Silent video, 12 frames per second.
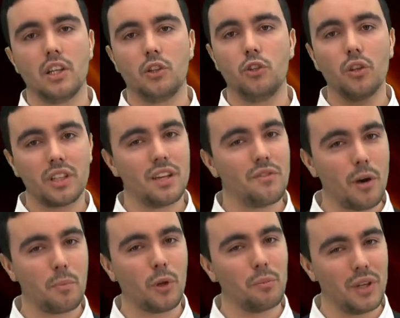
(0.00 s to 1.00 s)
Don't give
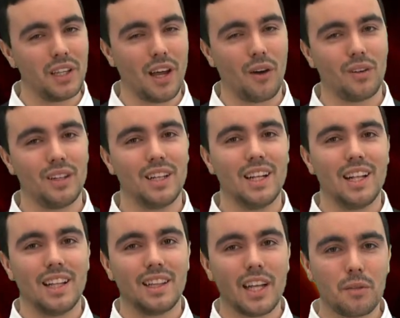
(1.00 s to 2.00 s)
up on me now.
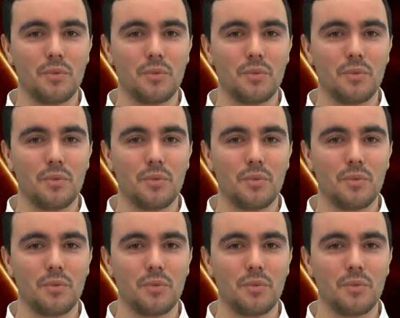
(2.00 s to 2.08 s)
Let